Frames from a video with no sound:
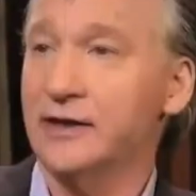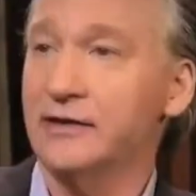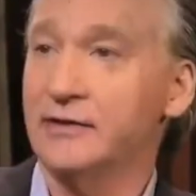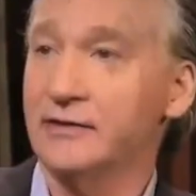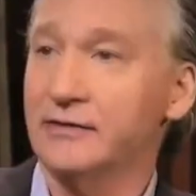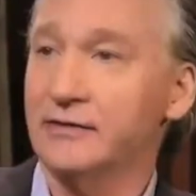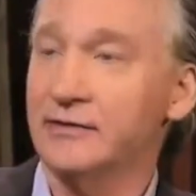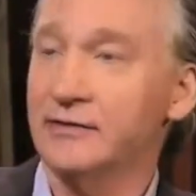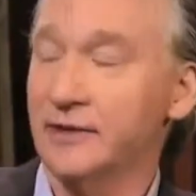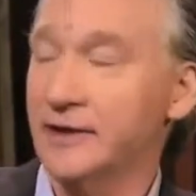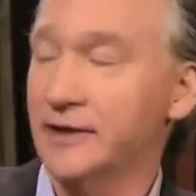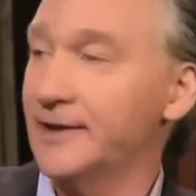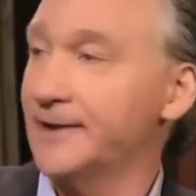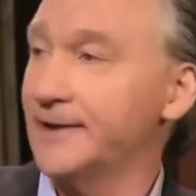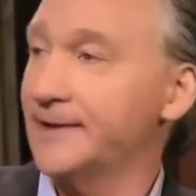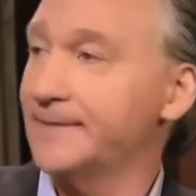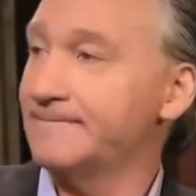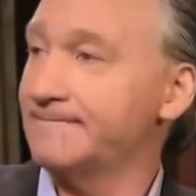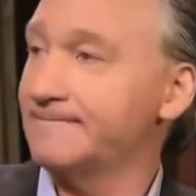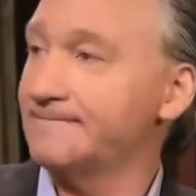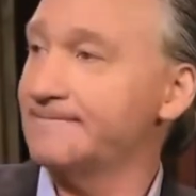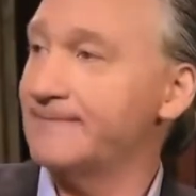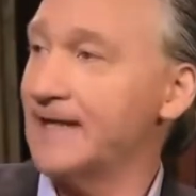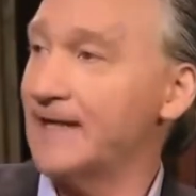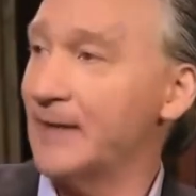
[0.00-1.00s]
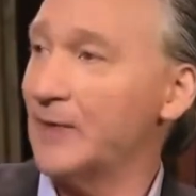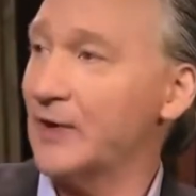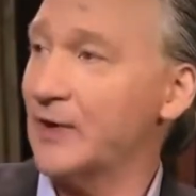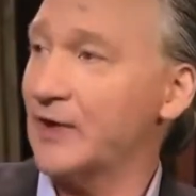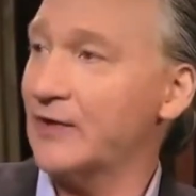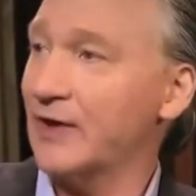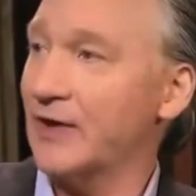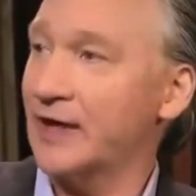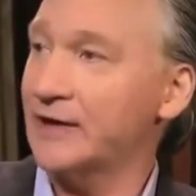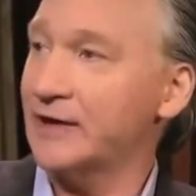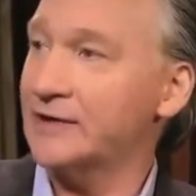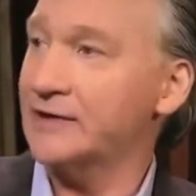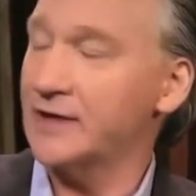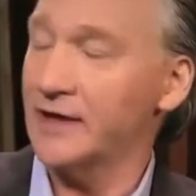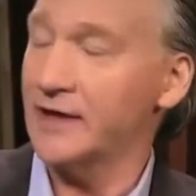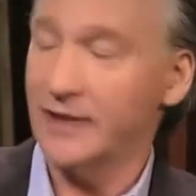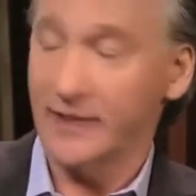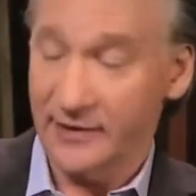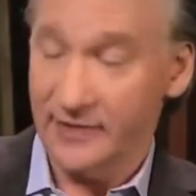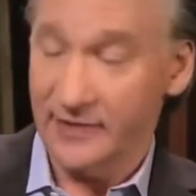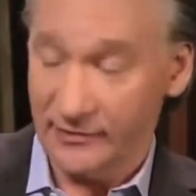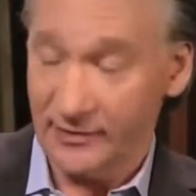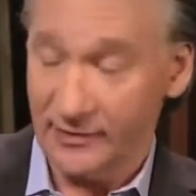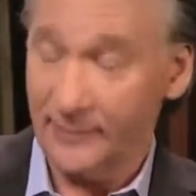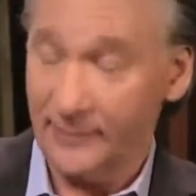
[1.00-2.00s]
Maher's of the world, the big
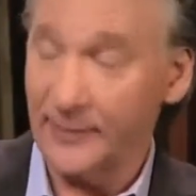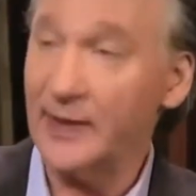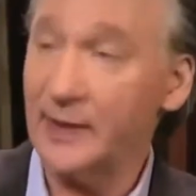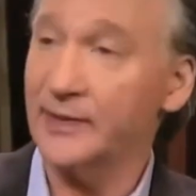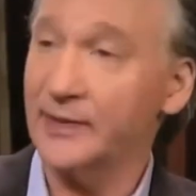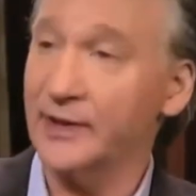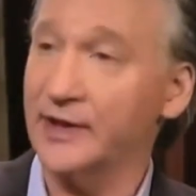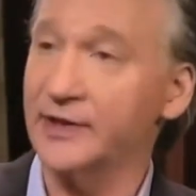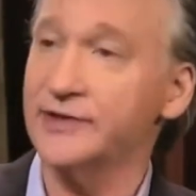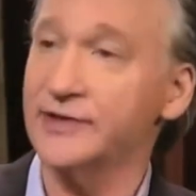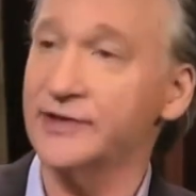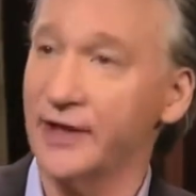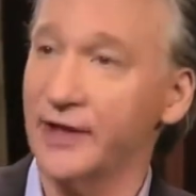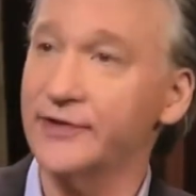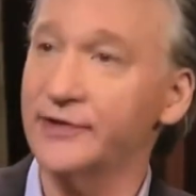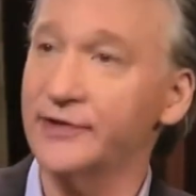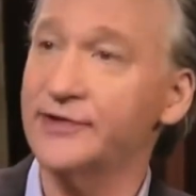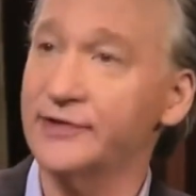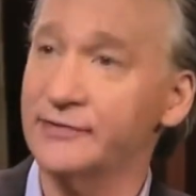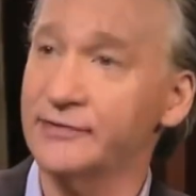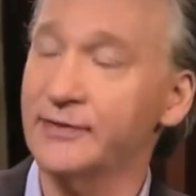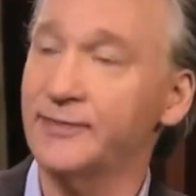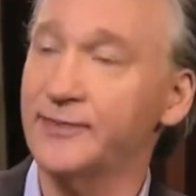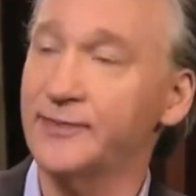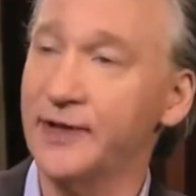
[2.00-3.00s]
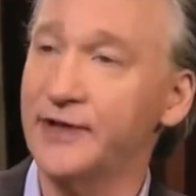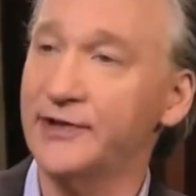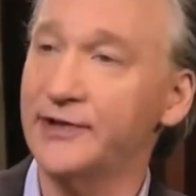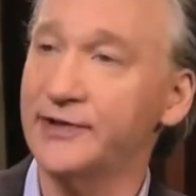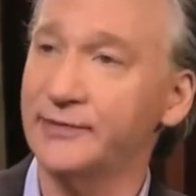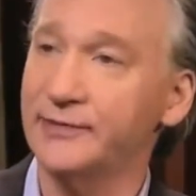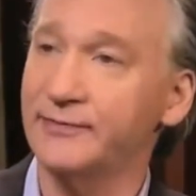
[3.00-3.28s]
abominoid freaks,